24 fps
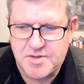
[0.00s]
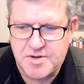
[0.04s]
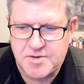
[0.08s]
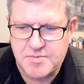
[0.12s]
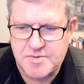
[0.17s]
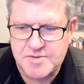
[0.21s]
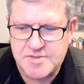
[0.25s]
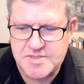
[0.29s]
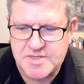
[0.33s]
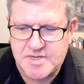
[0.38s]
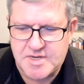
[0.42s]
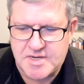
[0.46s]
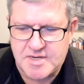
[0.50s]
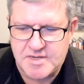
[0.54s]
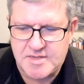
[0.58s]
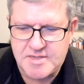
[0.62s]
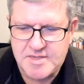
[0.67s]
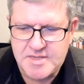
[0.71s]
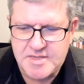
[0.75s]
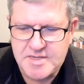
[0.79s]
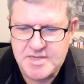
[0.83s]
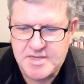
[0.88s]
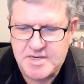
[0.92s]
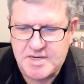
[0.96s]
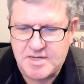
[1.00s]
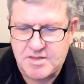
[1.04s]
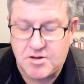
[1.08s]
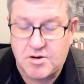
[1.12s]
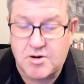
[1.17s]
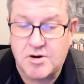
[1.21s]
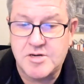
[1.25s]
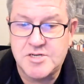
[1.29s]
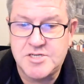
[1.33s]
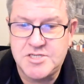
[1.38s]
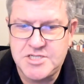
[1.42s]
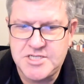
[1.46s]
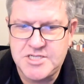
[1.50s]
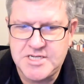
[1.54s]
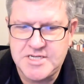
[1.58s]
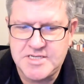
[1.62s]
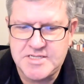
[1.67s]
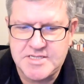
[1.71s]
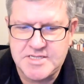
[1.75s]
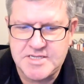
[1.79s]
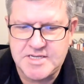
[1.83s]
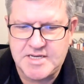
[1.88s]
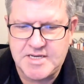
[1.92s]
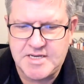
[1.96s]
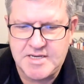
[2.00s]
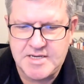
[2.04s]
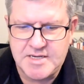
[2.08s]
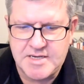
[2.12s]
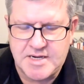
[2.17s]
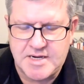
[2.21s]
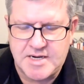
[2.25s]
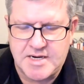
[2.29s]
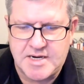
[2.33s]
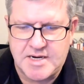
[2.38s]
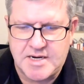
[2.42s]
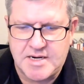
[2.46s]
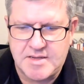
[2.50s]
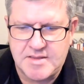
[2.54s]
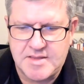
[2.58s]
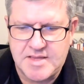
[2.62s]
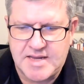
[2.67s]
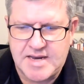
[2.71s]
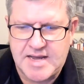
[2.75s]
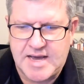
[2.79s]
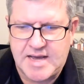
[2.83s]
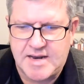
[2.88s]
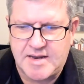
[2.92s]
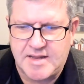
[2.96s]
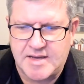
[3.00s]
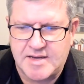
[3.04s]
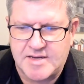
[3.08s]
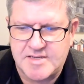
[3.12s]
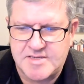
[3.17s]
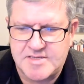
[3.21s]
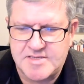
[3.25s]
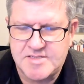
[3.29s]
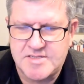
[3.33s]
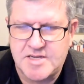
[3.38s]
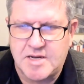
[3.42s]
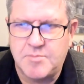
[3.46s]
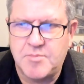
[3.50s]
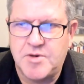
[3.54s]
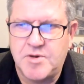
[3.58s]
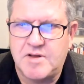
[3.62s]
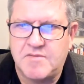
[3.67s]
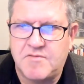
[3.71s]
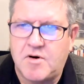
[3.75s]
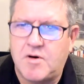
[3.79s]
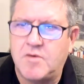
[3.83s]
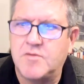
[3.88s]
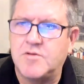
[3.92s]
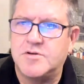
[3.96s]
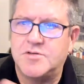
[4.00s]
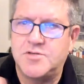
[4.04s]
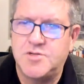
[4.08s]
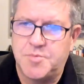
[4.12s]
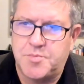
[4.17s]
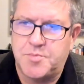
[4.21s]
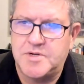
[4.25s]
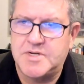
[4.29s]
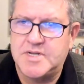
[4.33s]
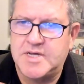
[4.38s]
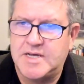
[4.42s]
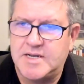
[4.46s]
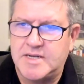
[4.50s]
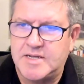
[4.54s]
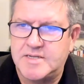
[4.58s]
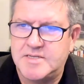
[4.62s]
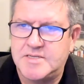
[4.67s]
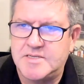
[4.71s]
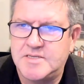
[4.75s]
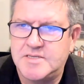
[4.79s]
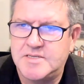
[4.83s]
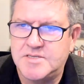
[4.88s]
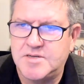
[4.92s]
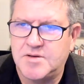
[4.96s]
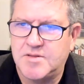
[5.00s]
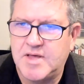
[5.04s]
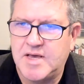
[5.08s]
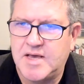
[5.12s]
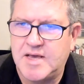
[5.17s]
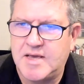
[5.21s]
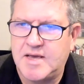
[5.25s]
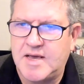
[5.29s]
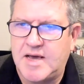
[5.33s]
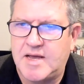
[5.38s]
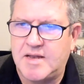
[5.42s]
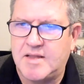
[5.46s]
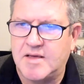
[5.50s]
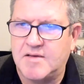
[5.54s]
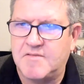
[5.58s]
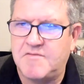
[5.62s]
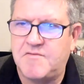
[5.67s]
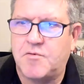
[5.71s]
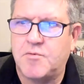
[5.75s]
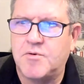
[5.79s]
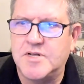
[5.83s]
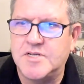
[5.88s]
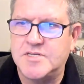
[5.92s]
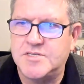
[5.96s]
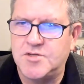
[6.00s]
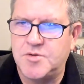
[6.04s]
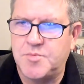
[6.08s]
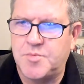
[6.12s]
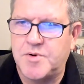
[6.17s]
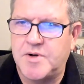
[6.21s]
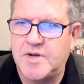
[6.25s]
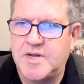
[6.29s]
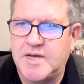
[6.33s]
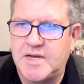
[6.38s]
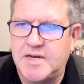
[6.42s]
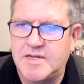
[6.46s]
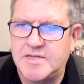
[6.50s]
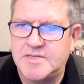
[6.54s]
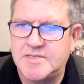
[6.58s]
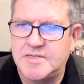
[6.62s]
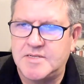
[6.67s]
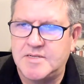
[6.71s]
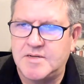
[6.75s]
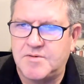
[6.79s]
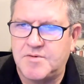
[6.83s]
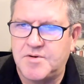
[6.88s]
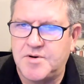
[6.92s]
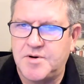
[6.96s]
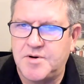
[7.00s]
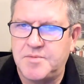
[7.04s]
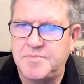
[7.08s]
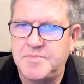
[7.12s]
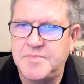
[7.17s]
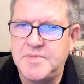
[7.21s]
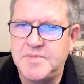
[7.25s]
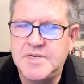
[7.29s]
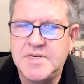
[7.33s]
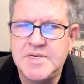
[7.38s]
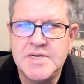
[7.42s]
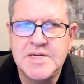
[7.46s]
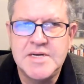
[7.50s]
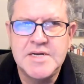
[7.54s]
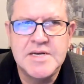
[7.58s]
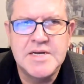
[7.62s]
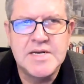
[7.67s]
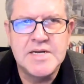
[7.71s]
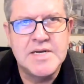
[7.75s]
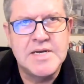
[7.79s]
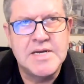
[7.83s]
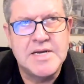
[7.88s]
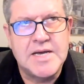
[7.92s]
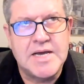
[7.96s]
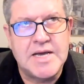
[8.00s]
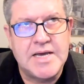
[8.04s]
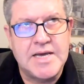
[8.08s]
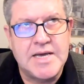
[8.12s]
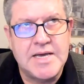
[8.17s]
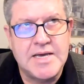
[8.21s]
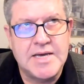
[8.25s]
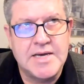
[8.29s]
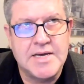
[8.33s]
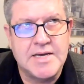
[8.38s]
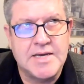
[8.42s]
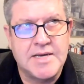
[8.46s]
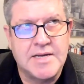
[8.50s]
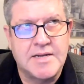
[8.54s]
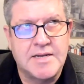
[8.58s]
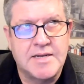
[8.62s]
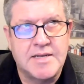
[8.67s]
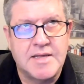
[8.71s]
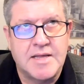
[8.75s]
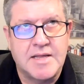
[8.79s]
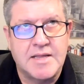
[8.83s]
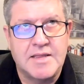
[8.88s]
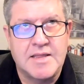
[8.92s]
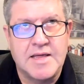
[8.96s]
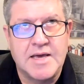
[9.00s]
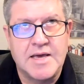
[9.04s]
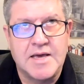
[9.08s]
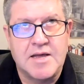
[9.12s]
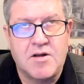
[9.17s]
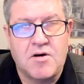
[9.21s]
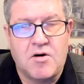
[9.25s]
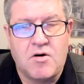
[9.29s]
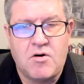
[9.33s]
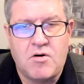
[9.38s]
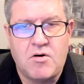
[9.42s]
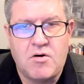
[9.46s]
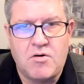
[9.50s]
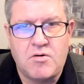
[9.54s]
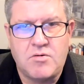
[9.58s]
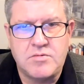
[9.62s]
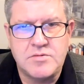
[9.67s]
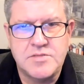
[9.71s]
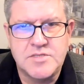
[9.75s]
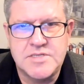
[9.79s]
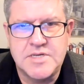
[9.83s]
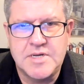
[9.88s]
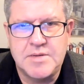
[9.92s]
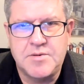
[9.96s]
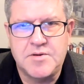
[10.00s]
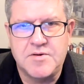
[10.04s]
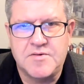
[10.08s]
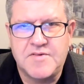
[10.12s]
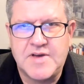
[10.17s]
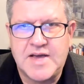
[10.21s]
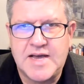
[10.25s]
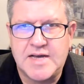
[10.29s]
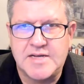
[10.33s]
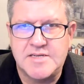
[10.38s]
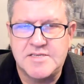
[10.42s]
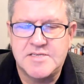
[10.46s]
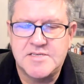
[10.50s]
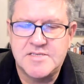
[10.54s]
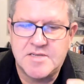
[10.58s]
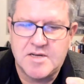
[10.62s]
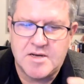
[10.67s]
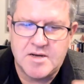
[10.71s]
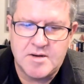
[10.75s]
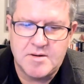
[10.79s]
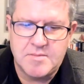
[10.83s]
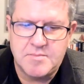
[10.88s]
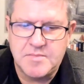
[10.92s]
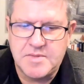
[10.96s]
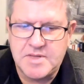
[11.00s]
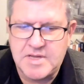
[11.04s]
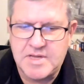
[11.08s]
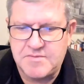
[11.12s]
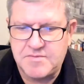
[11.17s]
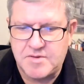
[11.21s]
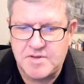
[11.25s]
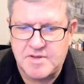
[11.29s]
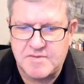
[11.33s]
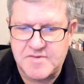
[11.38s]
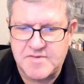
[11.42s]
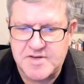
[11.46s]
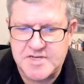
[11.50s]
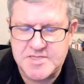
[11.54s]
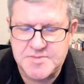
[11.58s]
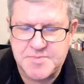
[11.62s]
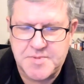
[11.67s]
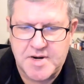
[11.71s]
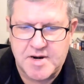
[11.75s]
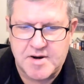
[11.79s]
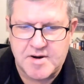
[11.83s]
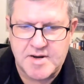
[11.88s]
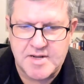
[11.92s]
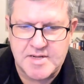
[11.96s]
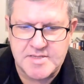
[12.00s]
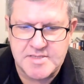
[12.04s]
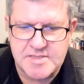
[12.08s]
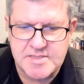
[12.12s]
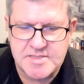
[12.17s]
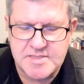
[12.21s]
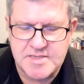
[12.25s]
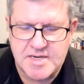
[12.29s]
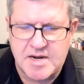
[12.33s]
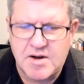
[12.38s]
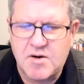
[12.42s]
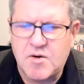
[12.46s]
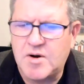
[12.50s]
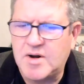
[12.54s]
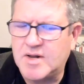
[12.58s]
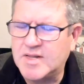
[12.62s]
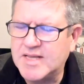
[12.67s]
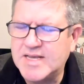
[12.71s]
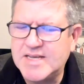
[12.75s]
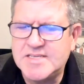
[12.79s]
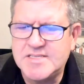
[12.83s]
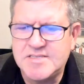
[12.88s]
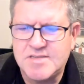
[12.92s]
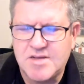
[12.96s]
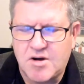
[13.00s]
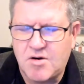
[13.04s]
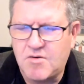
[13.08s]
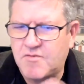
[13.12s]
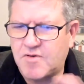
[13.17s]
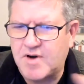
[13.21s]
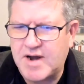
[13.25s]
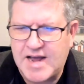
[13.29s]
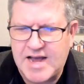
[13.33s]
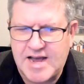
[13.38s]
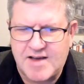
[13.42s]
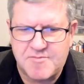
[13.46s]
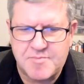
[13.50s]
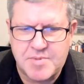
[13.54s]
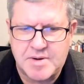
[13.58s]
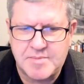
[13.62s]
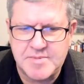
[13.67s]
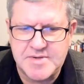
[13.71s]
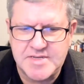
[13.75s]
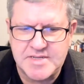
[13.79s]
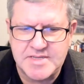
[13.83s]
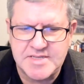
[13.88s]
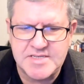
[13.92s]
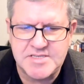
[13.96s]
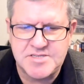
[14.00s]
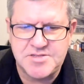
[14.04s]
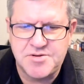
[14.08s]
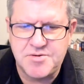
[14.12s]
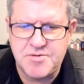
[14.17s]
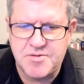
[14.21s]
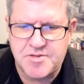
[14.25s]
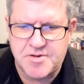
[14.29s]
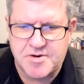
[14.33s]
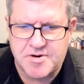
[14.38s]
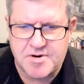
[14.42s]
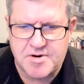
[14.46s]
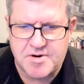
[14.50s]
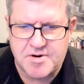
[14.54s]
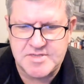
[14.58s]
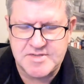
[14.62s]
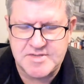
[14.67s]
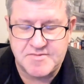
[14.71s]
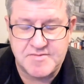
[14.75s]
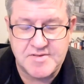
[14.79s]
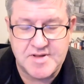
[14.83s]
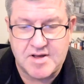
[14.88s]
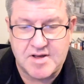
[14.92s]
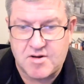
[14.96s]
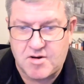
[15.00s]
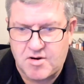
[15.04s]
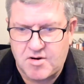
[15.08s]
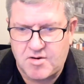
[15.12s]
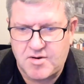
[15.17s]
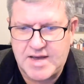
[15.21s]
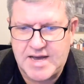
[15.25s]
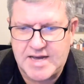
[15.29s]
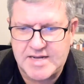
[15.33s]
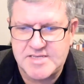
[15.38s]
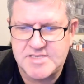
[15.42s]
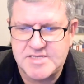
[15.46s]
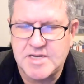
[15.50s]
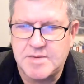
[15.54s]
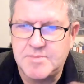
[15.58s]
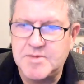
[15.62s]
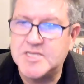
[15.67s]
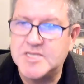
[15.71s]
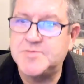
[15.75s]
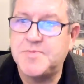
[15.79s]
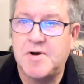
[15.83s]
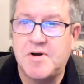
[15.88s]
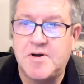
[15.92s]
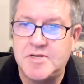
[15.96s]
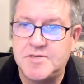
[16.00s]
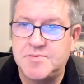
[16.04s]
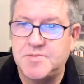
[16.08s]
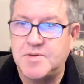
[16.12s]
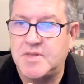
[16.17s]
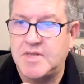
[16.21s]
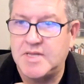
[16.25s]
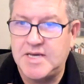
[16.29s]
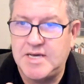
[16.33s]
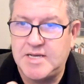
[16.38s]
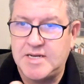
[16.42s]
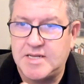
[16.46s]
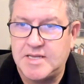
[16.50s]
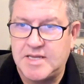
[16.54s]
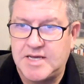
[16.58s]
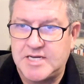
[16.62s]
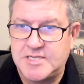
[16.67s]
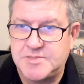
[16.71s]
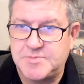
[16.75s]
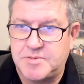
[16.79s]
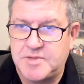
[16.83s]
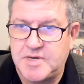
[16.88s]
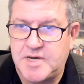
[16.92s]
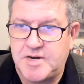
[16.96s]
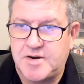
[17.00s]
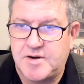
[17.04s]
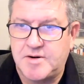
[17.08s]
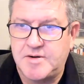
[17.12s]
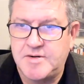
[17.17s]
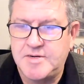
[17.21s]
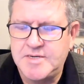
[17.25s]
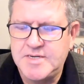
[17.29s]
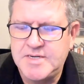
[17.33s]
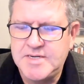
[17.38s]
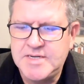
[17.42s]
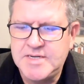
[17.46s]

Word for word: there was a large GC uh, that had like a summit of all their superintendents. So they had like 40 superintendents in the room and they had all seemed to have had some level of experience, uh, or at least over half, probably at least two thirds, if not all, had some experience with Lean and Last Planner,